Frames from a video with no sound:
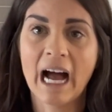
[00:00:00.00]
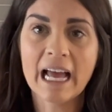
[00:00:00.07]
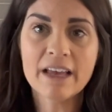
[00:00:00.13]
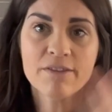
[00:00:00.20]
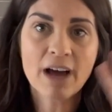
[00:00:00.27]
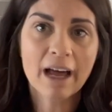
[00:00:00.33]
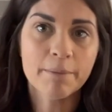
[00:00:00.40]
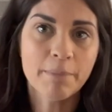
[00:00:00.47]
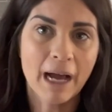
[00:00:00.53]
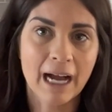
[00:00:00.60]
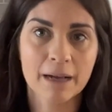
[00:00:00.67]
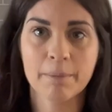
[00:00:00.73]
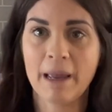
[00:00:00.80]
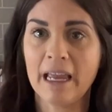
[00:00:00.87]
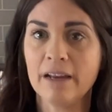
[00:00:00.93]
I have had
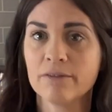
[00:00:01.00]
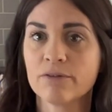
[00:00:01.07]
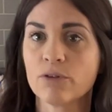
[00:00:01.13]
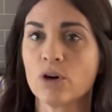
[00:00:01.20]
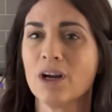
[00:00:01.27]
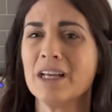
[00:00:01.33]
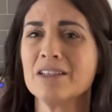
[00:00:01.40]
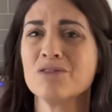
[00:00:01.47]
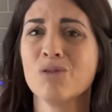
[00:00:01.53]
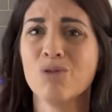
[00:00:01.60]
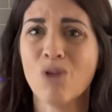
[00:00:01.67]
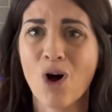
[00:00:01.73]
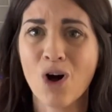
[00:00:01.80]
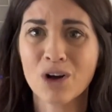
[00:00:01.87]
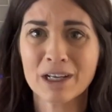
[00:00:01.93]
back pain for as
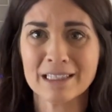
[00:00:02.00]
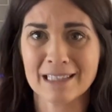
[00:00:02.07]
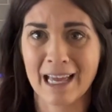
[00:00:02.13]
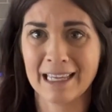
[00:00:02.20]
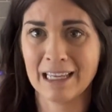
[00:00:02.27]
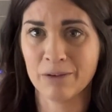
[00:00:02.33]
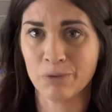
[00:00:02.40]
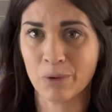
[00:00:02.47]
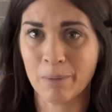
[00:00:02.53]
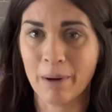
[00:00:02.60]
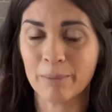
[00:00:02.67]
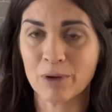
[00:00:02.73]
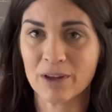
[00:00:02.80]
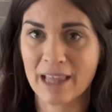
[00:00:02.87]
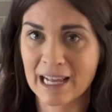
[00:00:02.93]
long as I can remember.